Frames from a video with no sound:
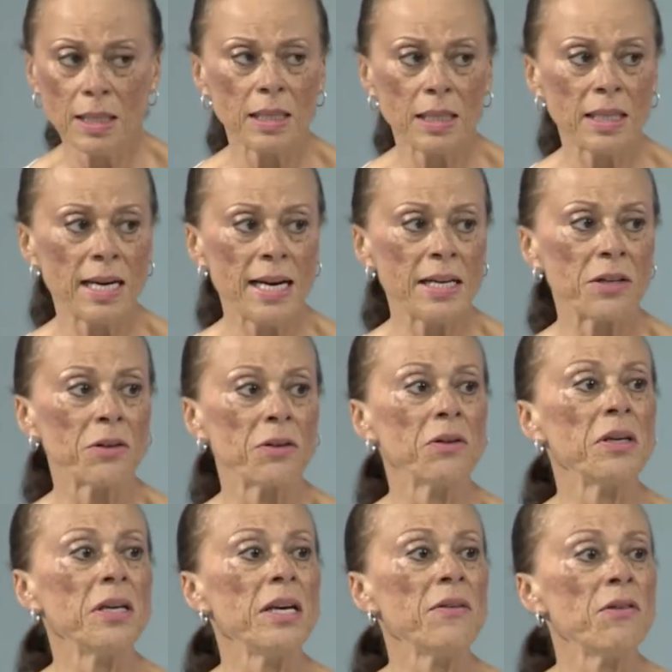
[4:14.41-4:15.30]

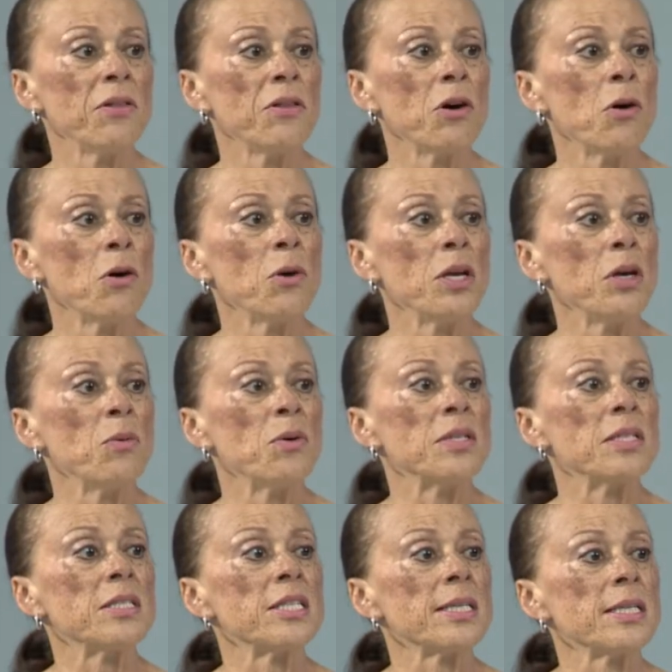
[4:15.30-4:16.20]
Later, even though he
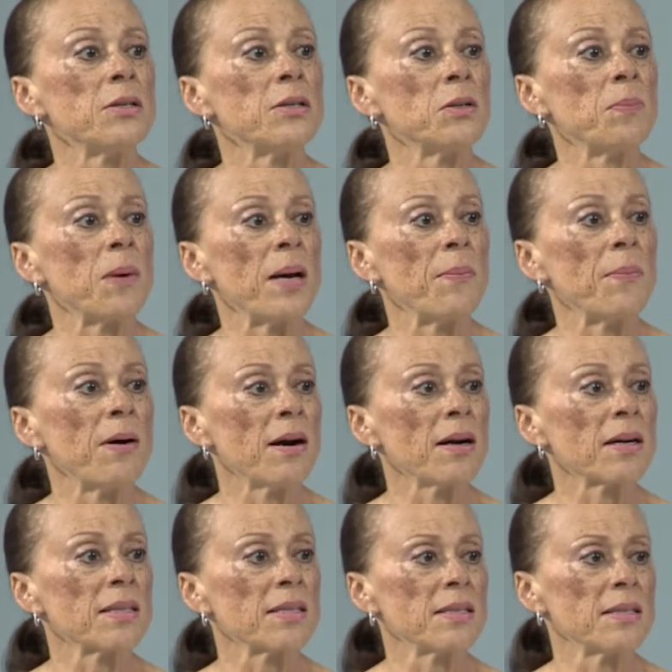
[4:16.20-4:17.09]
was slowed by
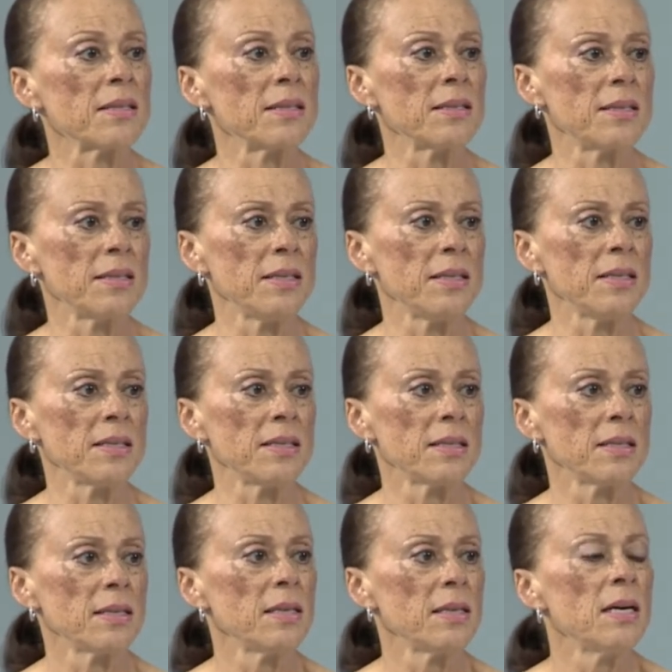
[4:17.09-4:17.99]
Parkinson's
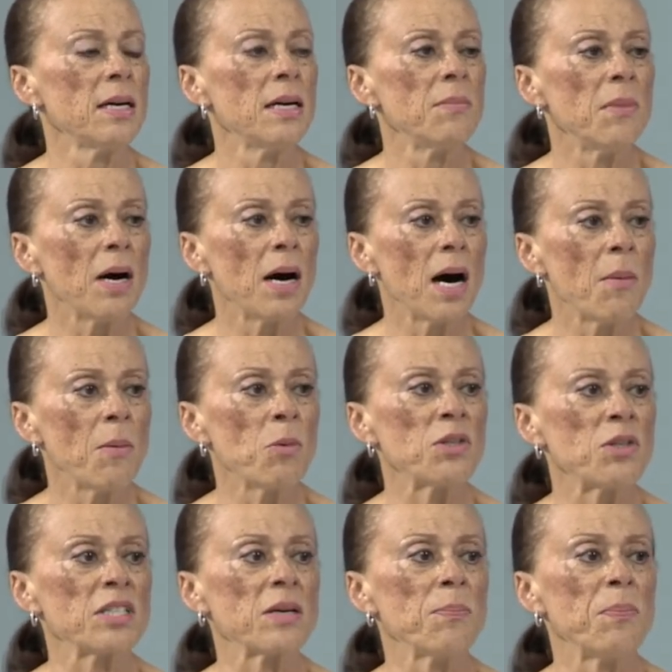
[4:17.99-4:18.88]
disease, Muhammad
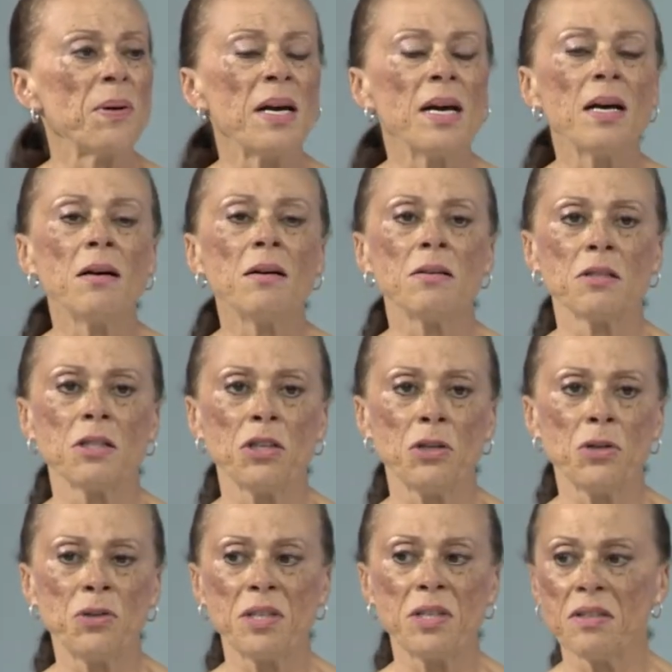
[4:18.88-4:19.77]
was compelled to
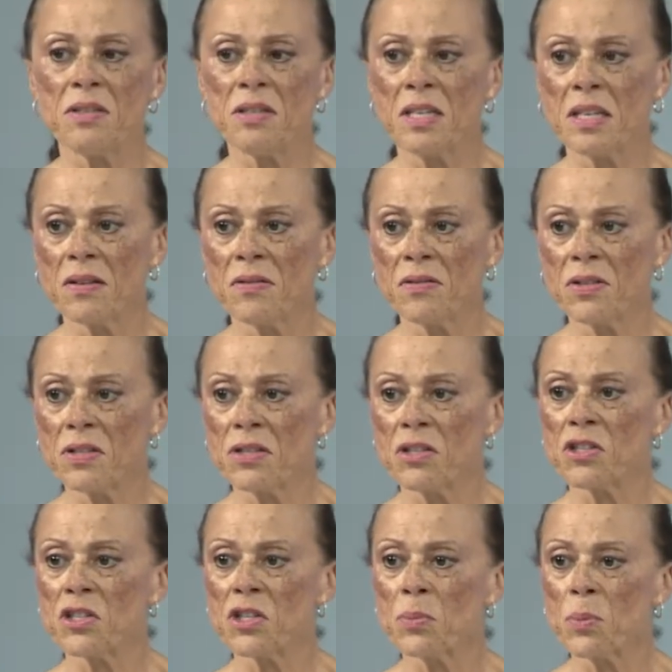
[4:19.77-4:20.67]
use his gifts
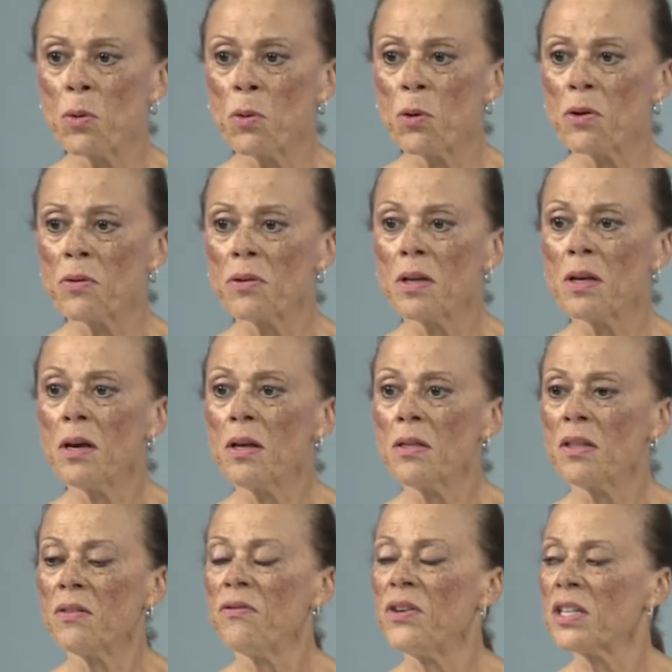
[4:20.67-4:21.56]
to support
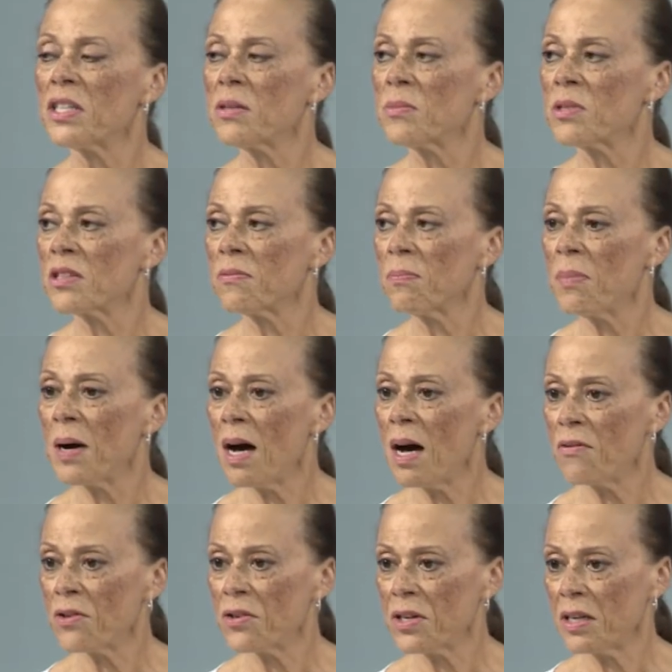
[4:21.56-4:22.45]
the victims of
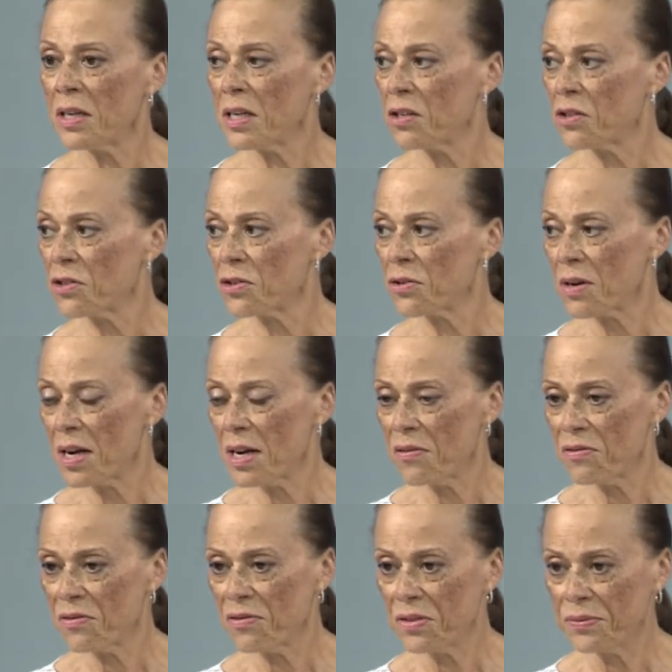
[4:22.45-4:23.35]
poverty and
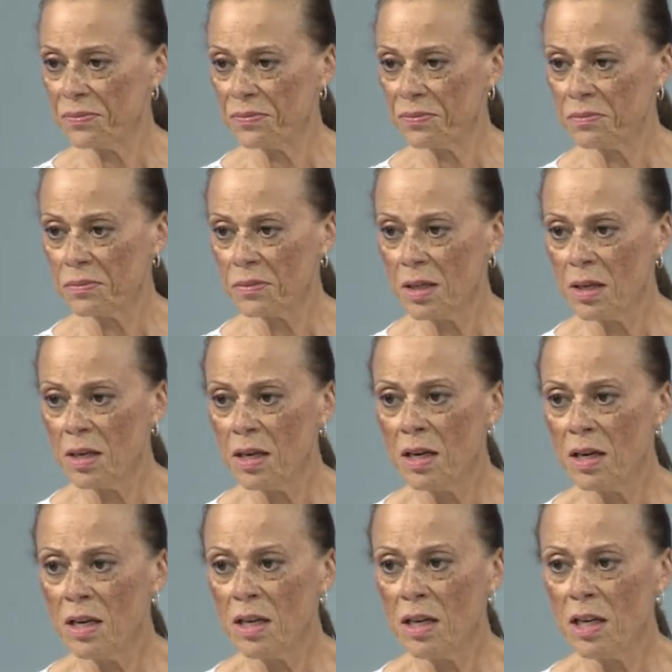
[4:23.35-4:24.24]
strife.
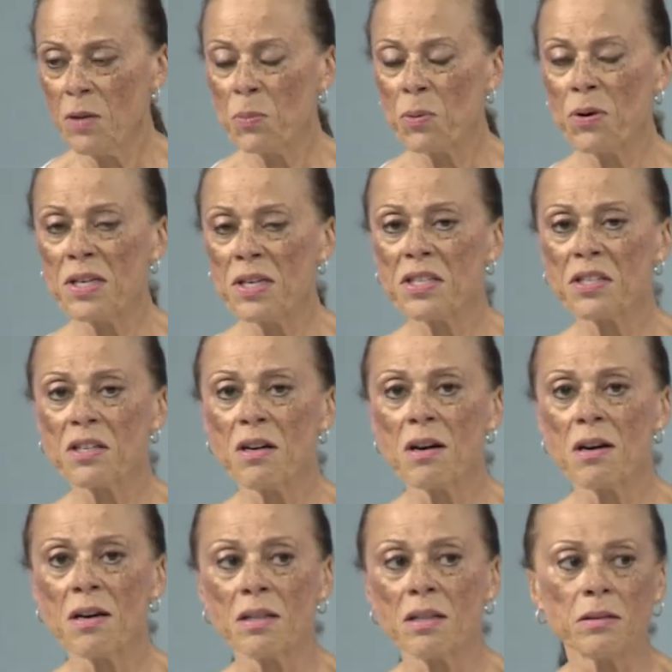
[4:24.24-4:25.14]
He pressed
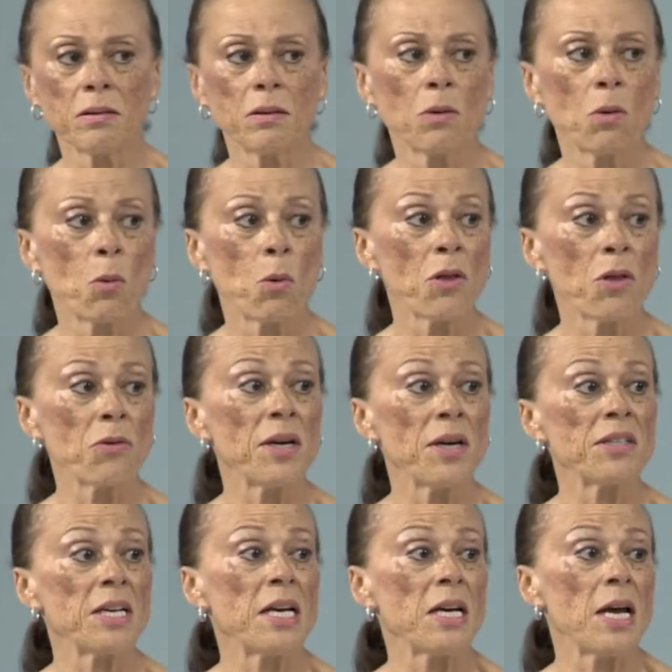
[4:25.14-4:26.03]
on,
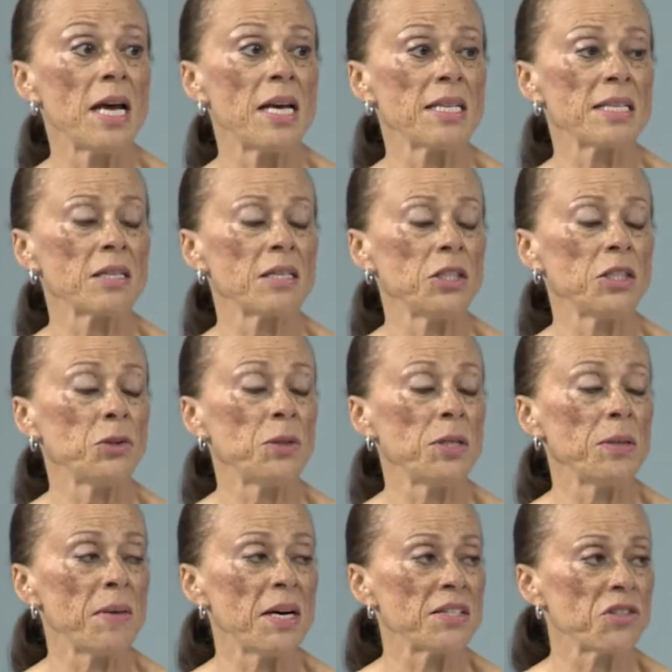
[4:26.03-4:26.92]
whether as a
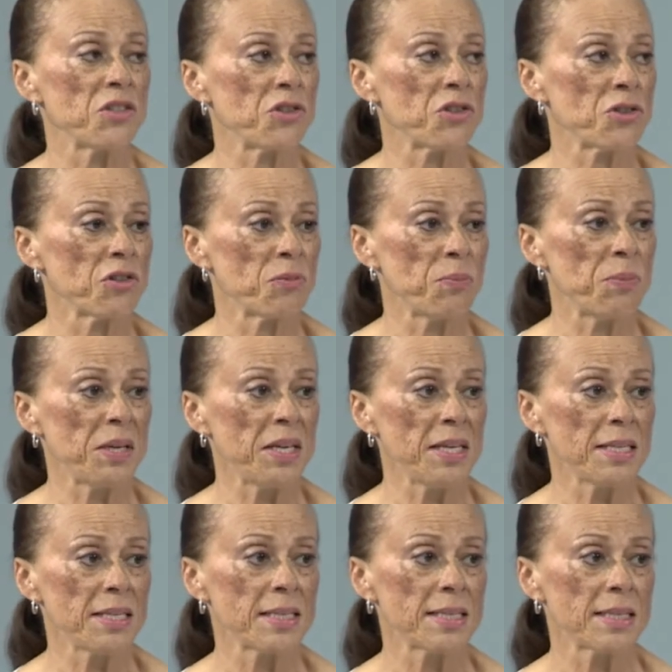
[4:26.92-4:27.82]
UN messenger of
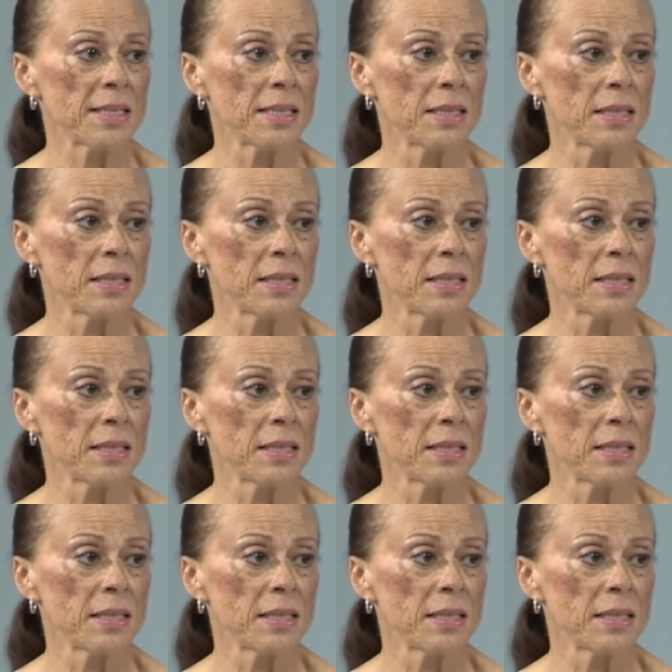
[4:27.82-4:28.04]
peace